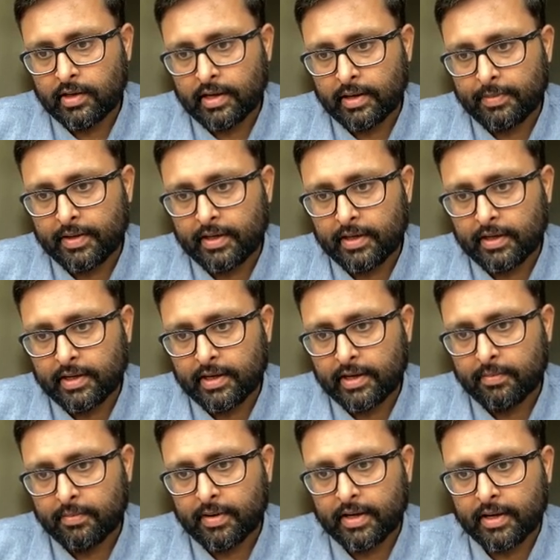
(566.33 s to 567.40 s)
Capital
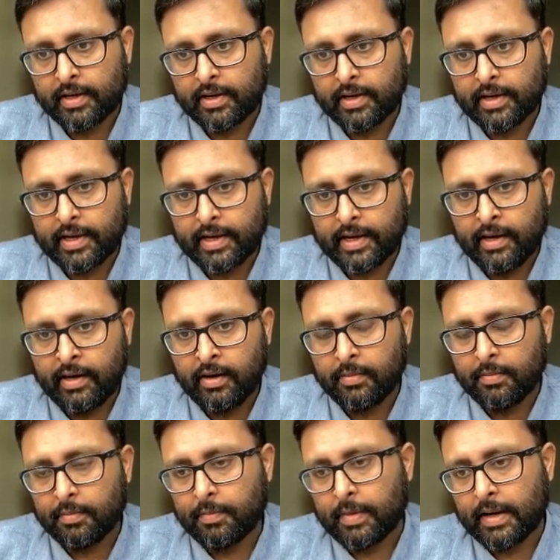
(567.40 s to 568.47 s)
K by L
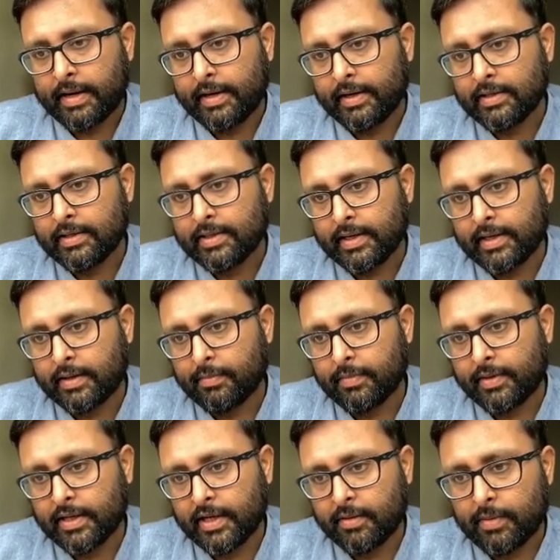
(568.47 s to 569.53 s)
minus, I
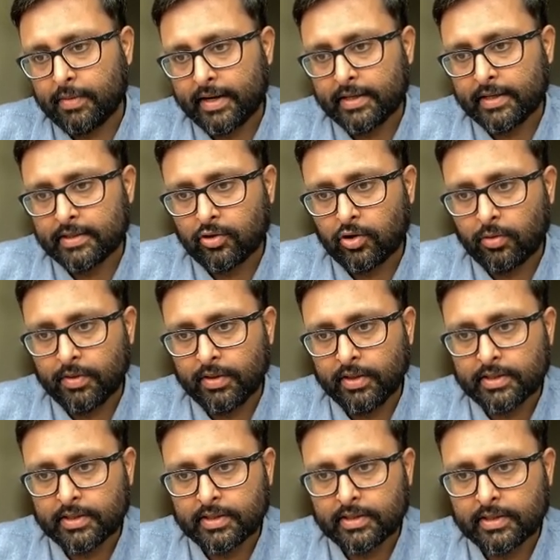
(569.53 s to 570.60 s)
can take minus common.
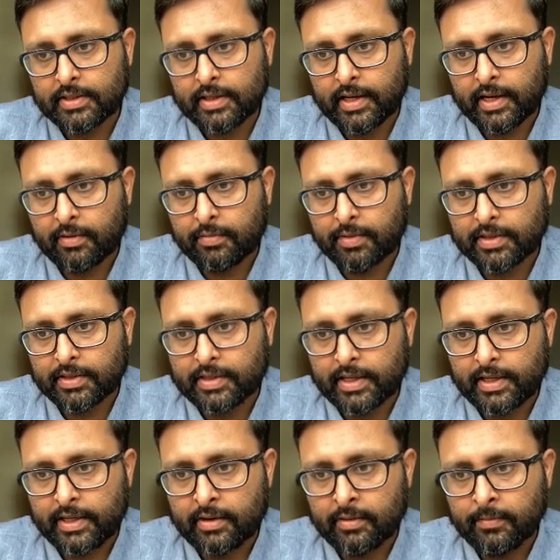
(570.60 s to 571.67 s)
This is n plus
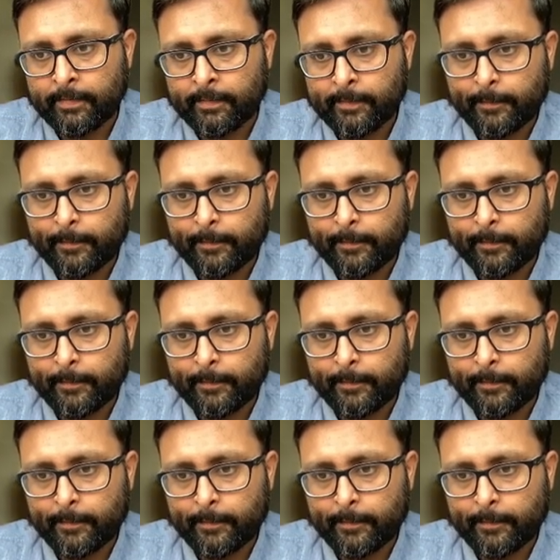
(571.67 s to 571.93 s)
delta.